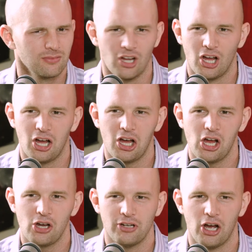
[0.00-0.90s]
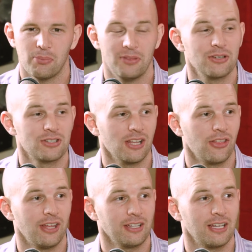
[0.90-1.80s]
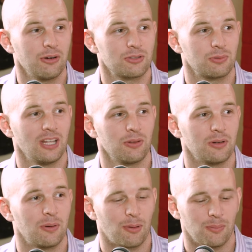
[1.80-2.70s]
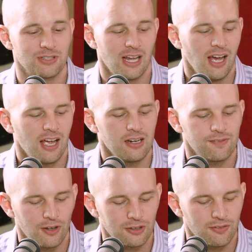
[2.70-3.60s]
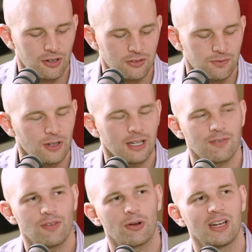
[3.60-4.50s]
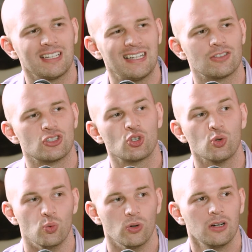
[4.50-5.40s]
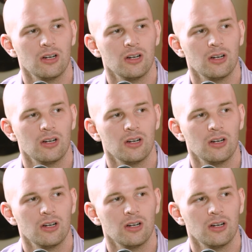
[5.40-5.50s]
No. There's another thing. There was another one of my problems. It felt like a very uneven 2.